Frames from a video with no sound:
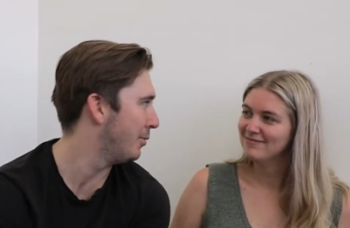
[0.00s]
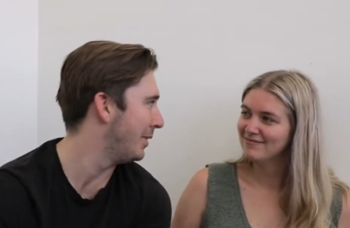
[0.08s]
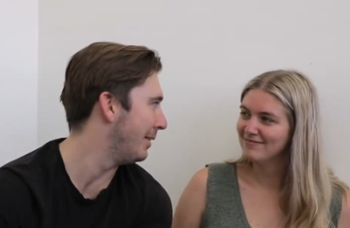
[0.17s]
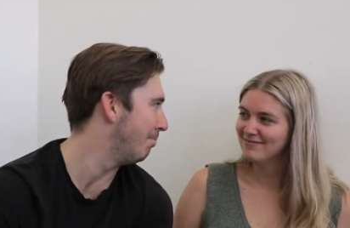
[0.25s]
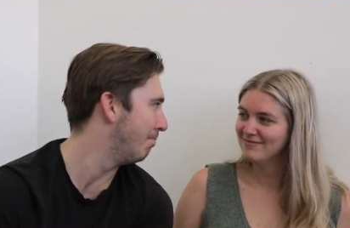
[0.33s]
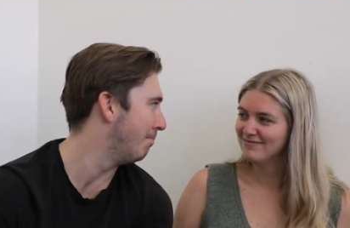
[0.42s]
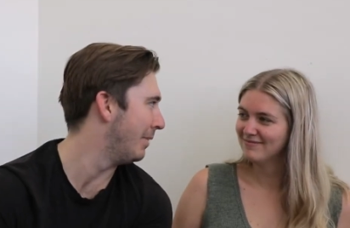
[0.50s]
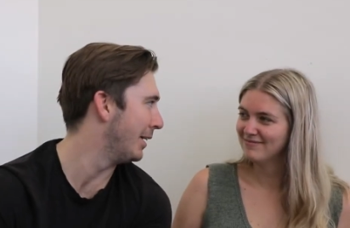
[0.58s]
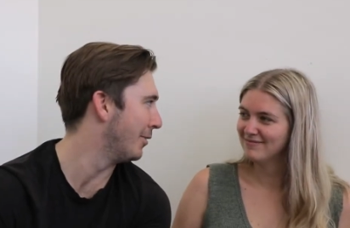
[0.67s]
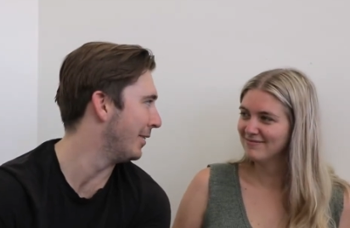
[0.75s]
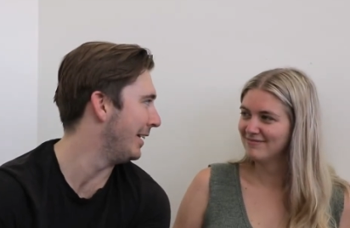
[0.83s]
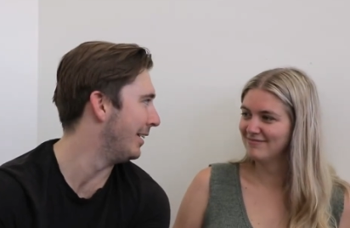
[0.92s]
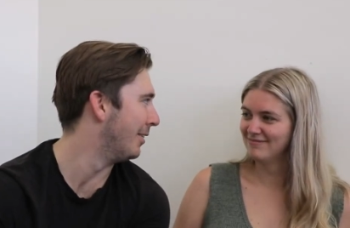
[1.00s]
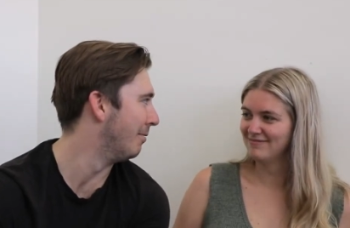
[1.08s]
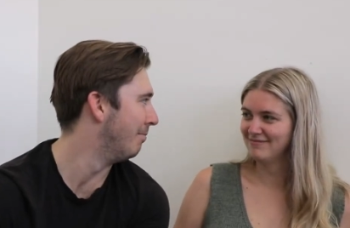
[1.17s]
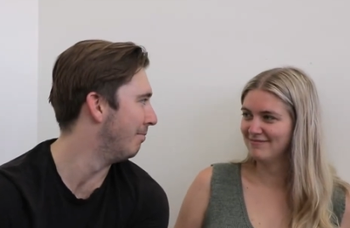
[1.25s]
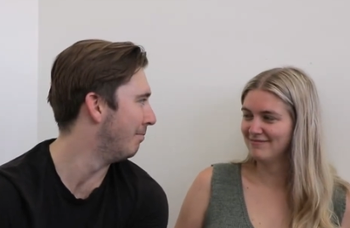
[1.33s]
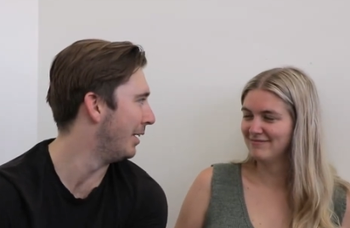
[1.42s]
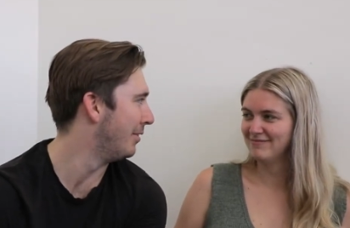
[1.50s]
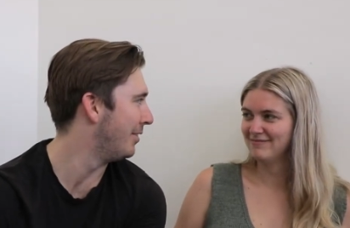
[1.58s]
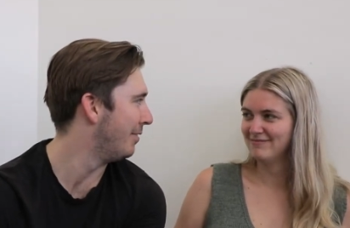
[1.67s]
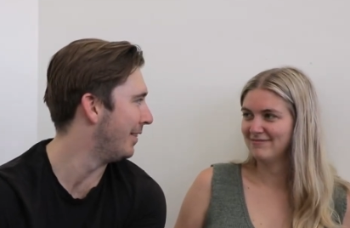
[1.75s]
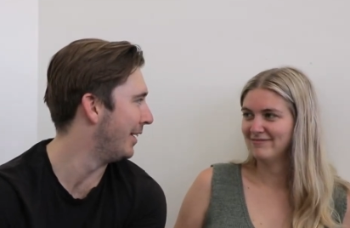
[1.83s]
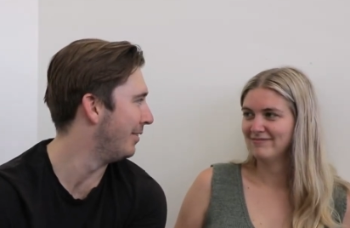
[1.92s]
Speaker 1: that we agreed on
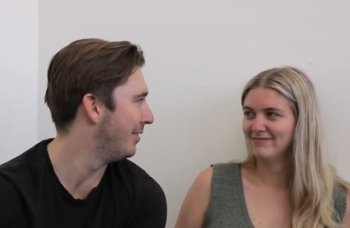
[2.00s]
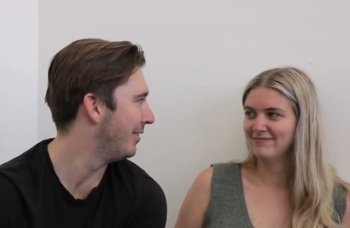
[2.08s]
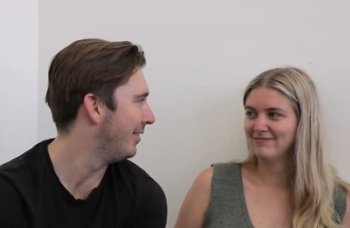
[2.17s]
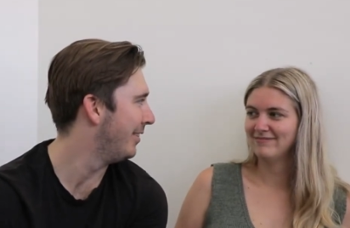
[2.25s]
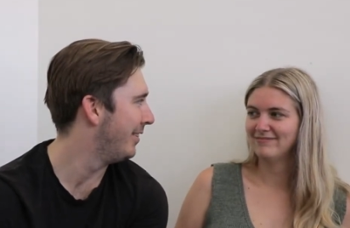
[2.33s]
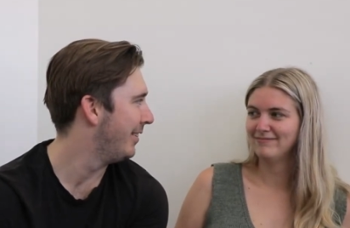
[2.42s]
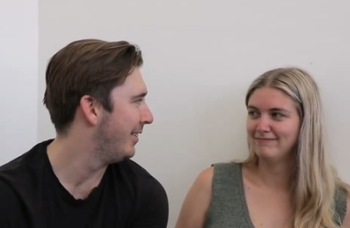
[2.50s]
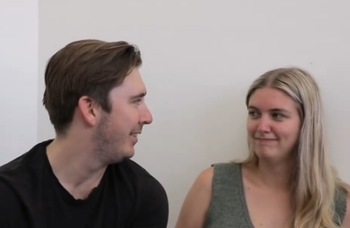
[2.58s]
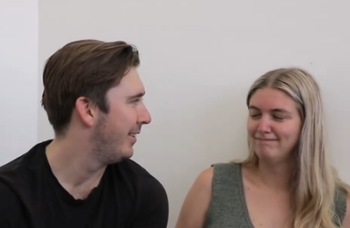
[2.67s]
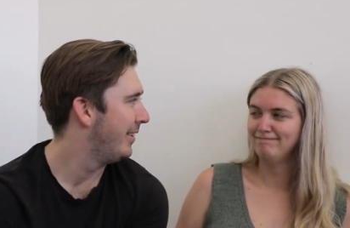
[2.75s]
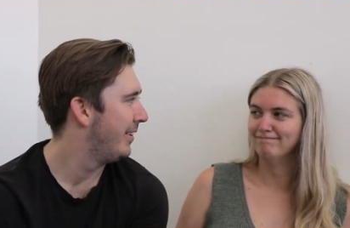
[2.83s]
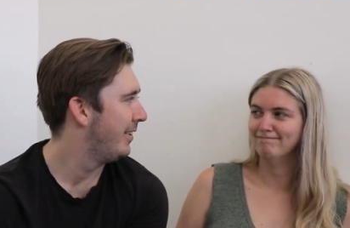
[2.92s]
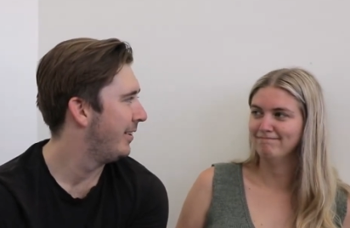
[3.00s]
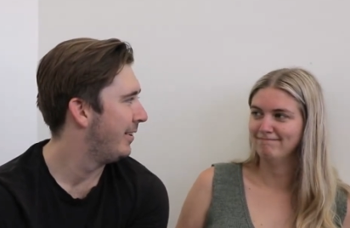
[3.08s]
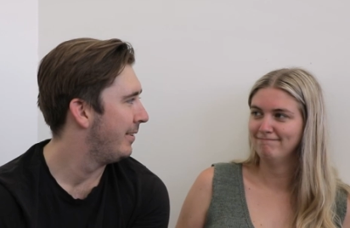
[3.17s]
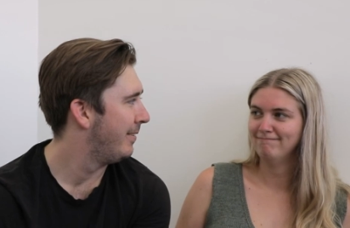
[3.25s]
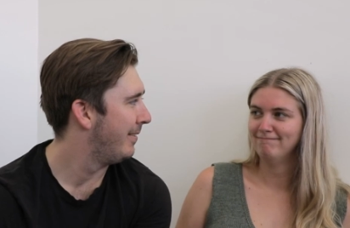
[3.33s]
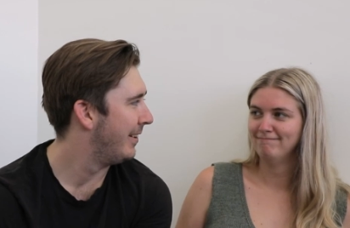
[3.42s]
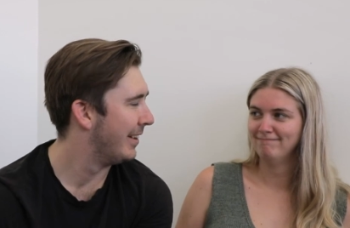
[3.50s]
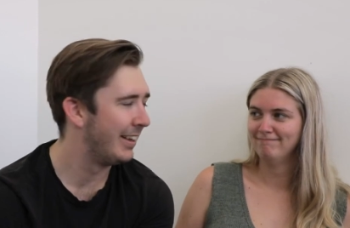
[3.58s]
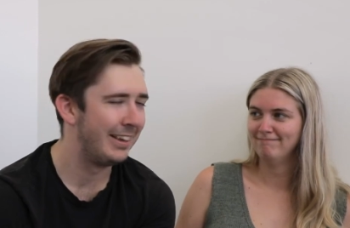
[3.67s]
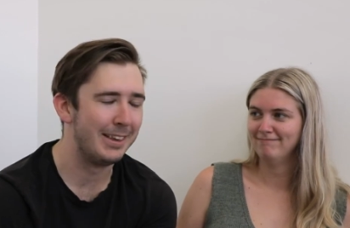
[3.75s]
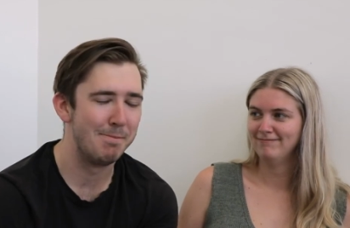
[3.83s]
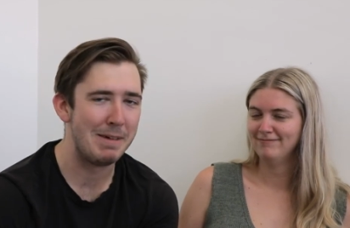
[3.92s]
most of those. Hmm. It's
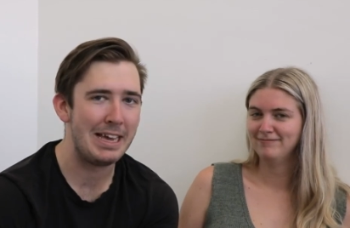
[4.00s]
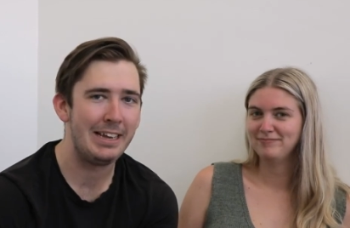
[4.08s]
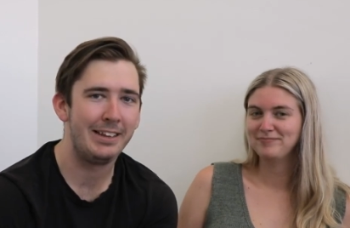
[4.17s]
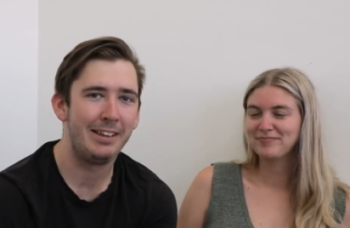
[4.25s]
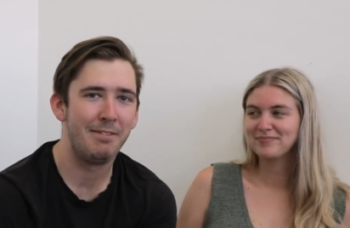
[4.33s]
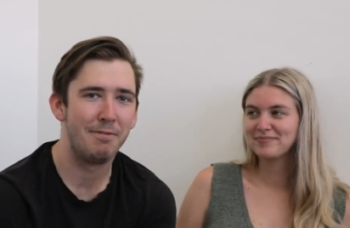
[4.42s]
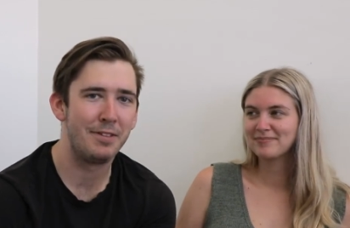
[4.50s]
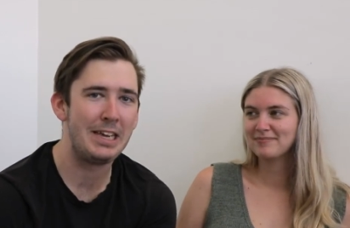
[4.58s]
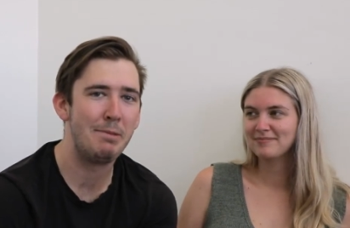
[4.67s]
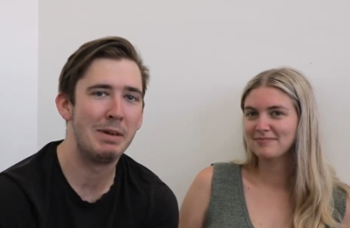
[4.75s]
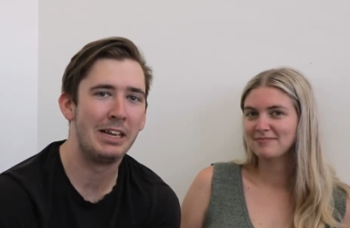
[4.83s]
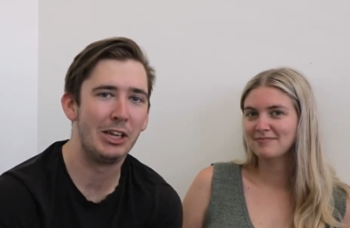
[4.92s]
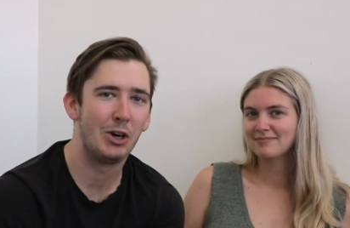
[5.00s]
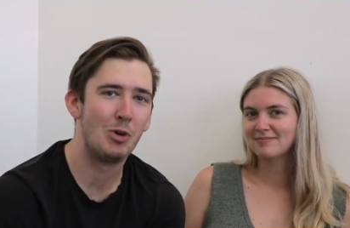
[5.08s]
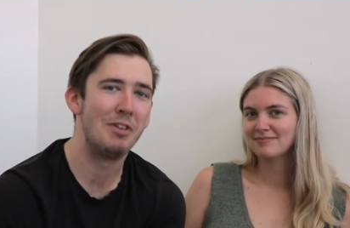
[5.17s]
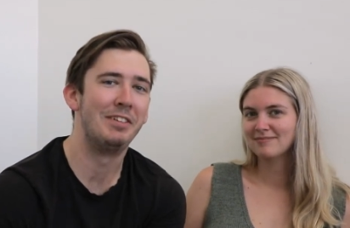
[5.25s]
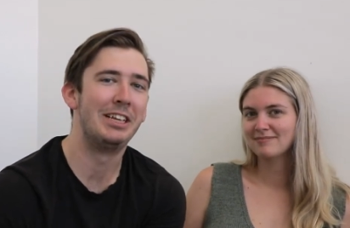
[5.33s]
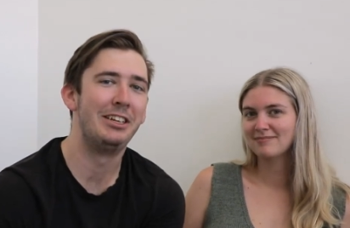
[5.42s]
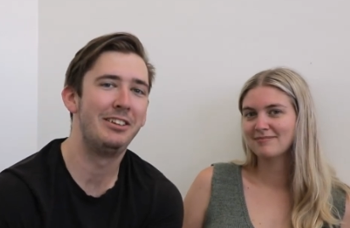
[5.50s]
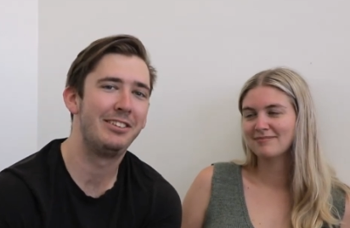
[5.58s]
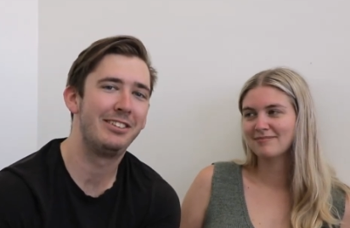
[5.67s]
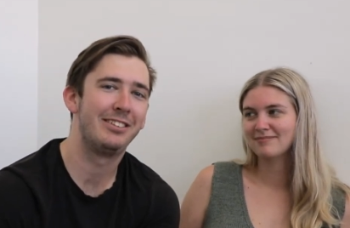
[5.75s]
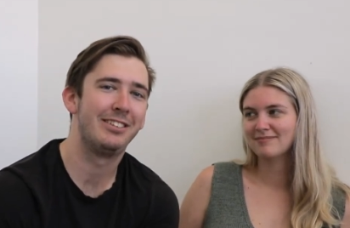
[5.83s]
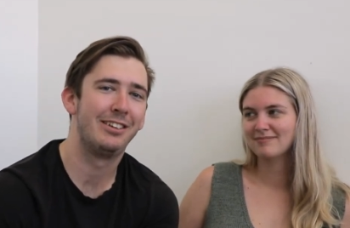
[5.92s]
like the male and female
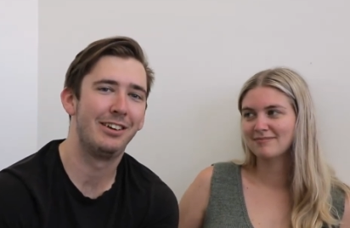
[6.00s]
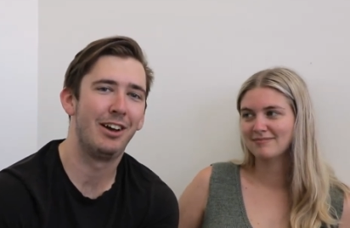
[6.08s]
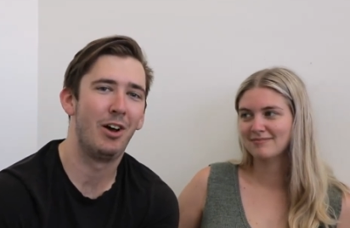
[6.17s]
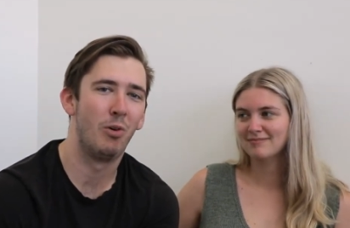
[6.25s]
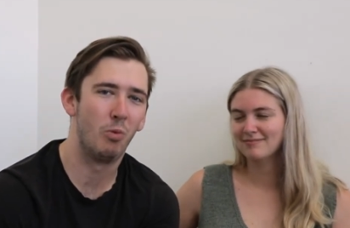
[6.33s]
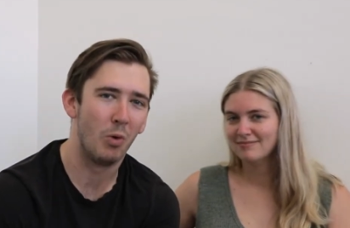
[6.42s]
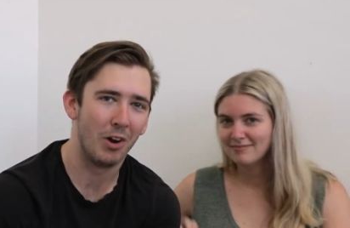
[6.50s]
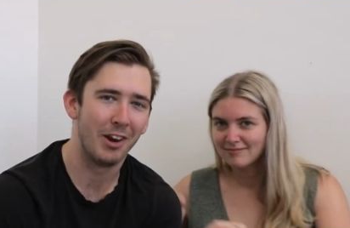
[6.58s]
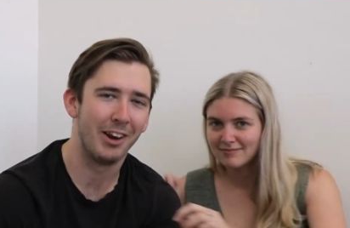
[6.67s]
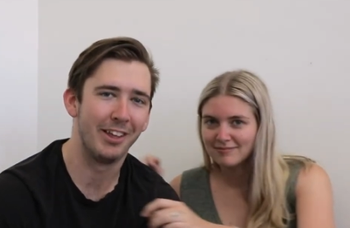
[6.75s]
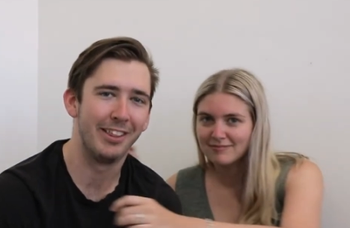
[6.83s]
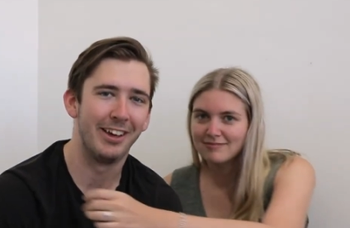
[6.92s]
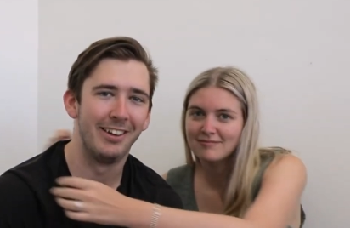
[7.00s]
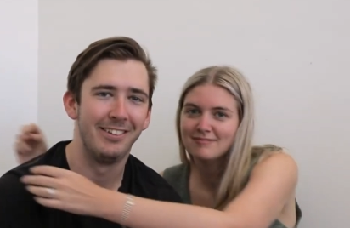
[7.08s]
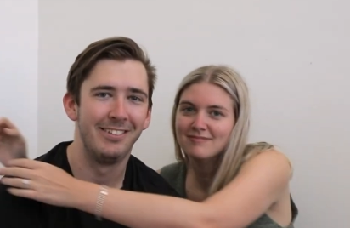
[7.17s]
equivalents of one another.